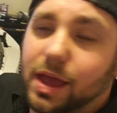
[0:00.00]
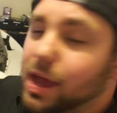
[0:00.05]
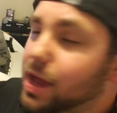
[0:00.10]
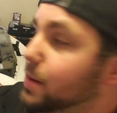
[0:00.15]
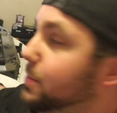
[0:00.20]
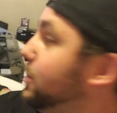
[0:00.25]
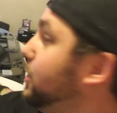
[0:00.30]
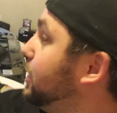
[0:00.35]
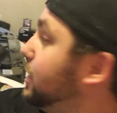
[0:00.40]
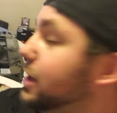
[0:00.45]

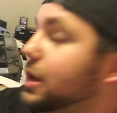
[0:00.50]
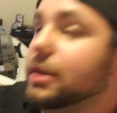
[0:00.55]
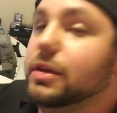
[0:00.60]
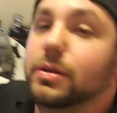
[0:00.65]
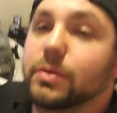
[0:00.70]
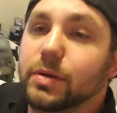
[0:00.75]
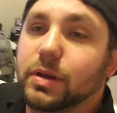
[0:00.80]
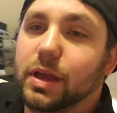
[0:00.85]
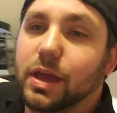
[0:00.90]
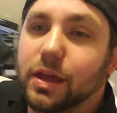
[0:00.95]
I'm working on
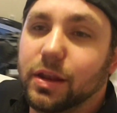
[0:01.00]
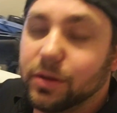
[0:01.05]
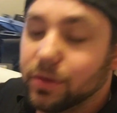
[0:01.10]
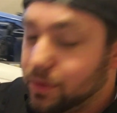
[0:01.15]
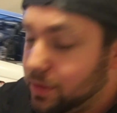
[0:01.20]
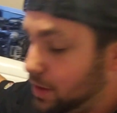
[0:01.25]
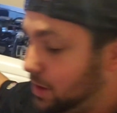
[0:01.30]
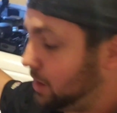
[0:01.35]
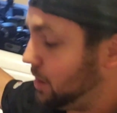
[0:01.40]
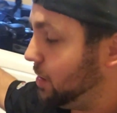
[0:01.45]
doing
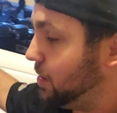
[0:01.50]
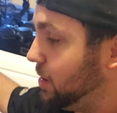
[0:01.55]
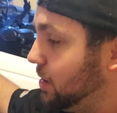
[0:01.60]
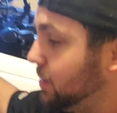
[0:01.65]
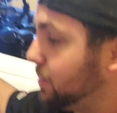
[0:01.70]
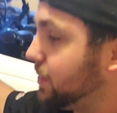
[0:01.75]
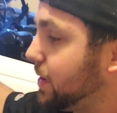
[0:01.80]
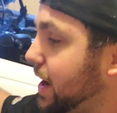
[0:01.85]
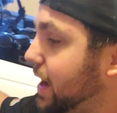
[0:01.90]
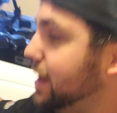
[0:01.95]
under the
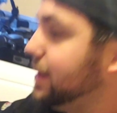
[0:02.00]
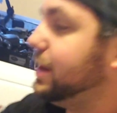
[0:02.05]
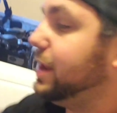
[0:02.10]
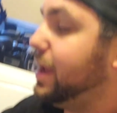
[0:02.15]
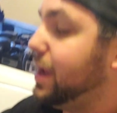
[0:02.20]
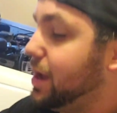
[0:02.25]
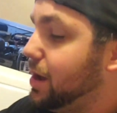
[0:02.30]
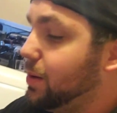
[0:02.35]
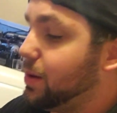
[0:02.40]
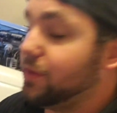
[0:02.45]
hood right
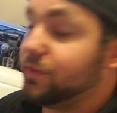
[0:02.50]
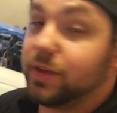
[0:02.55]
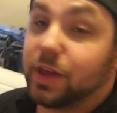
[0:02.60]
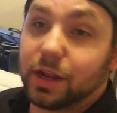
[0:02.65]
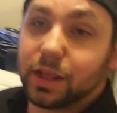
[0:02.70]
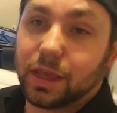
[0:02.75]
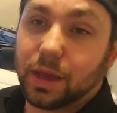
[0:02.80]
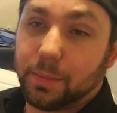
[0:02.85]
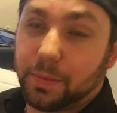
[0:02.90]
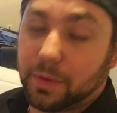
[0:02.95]
now. I've
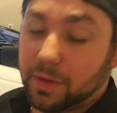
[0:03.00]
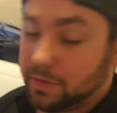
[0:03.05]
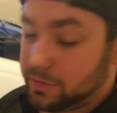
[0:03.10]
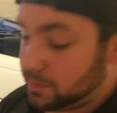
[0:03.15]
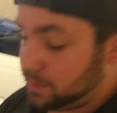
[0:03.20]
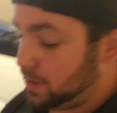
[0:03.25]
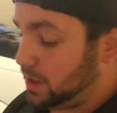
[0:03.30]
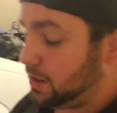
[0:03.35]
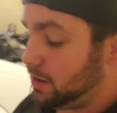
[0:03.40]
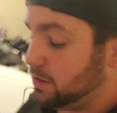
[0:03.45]
got a couple of
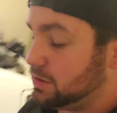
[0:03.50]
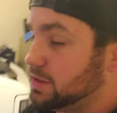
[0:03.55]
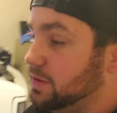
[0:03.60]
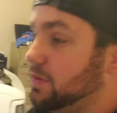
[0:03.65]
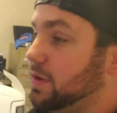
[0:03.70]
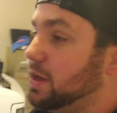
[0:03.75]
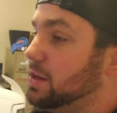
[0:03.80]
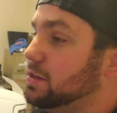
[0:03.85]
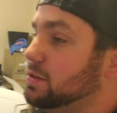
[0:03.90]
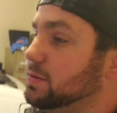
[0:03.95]
speakers I've
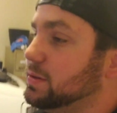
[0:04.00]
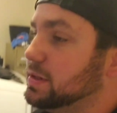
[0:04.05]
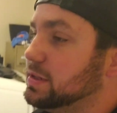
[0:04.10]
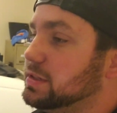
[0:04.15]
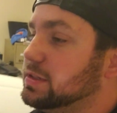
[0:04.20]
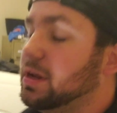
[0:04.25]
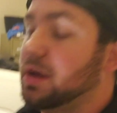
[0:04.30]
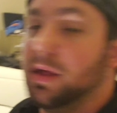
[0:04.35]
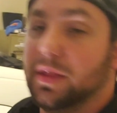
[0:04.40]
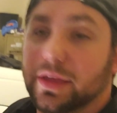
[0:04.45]
got to
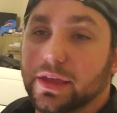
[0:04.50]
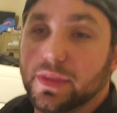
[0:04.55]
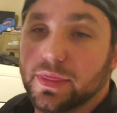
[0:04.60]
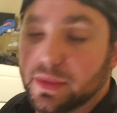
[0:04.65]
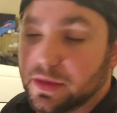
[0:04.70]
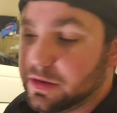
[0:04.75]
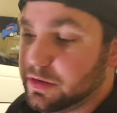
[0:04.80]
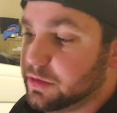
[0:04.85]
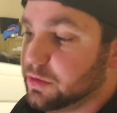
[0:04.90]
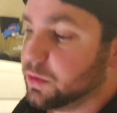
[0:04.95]
install in
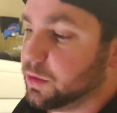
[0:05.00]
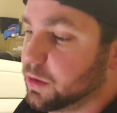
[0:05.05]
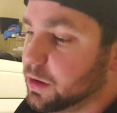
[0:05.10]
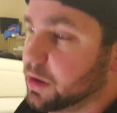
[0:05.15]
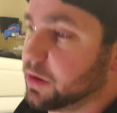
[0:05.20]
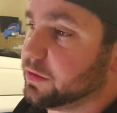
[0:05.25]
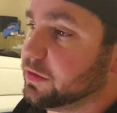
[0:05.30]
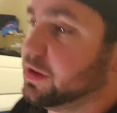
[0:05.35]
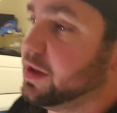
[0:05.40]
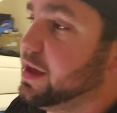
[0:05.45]
the
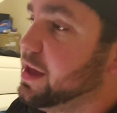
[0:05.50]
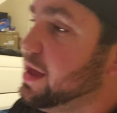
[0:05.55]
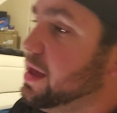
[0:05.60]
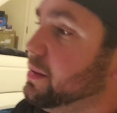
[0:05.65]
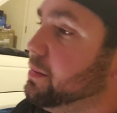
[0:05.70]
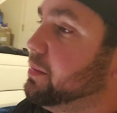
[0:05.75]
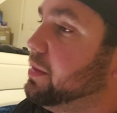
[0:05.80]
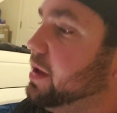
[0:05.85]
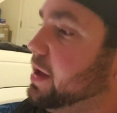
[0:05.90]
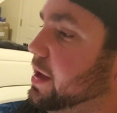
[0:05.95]
doors,
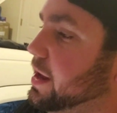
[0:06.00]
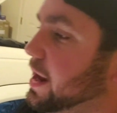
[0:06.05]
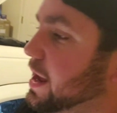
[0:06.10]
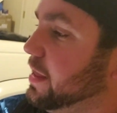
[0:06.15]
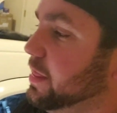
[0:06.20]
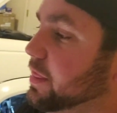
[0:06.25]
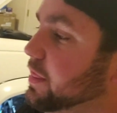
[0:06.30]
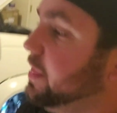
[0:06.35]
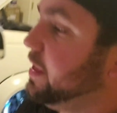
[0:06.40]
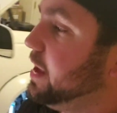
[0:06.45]
but
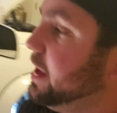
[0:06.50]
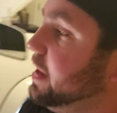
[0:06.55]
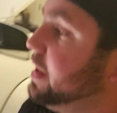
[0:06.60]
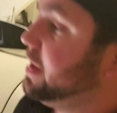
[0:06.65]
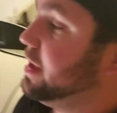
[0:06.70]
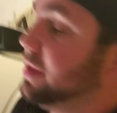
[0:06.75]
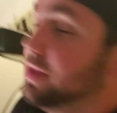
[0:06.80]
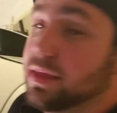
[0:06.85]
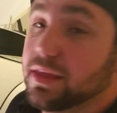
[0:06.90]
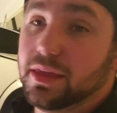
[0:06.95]
I
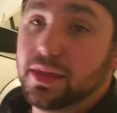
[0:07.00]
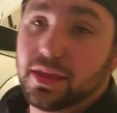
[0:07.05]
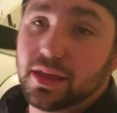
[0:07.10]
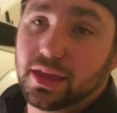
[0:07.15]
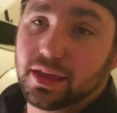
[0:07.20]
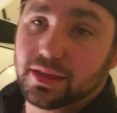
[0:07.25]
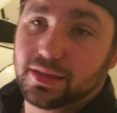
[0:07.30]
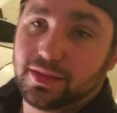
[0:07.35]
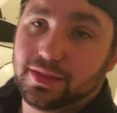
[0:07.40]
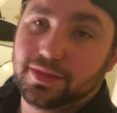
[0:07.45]
think
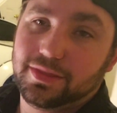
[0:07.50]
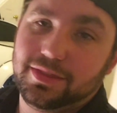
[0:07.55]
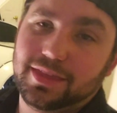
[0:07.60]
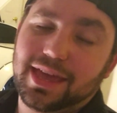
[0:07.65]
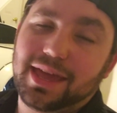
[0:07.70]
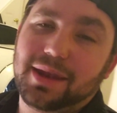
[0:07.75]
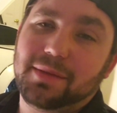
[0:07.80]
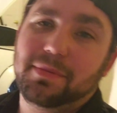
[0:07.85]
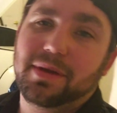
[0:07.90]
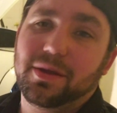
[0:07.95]

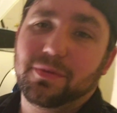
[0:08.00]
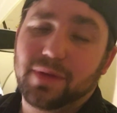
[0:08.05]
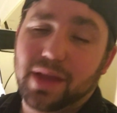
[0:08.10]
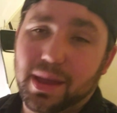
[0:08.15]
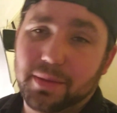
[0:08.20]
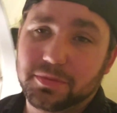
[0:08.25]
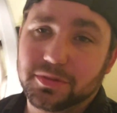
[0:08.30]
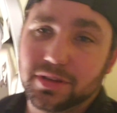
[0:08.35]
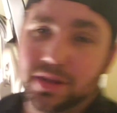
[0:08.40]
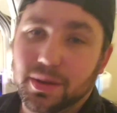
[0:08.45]
that about
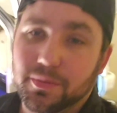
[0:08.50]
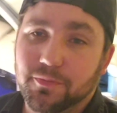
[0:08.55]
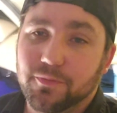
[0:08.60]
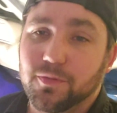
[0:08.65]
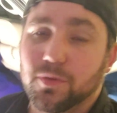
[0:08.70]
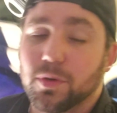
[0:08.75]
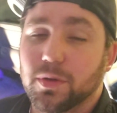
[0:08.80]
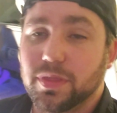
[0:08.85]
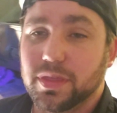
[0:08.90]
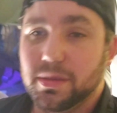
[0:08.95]
wraps it up
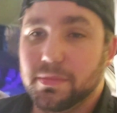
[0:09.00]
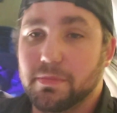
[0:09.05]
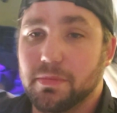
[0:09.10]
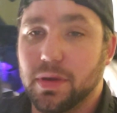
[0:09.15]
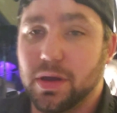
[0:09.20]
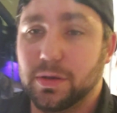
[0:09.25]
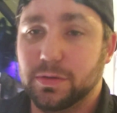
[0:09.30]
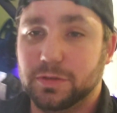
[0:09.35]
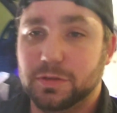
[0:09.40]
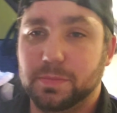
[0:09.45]
for the
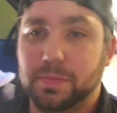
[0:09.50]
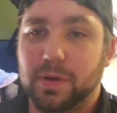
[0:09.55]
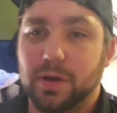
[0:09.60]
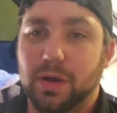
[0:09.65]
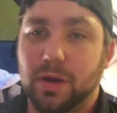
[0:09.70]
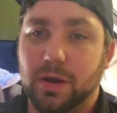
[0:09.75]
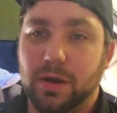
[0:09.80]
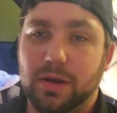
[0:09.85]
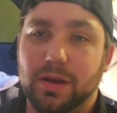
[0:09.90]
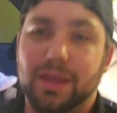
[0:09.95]
most
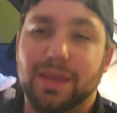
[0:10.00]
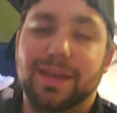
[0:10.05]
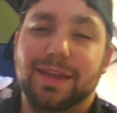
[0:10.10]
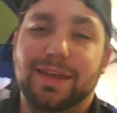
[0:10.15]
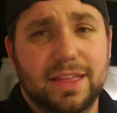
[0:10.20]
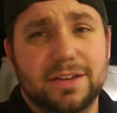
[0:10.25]
part.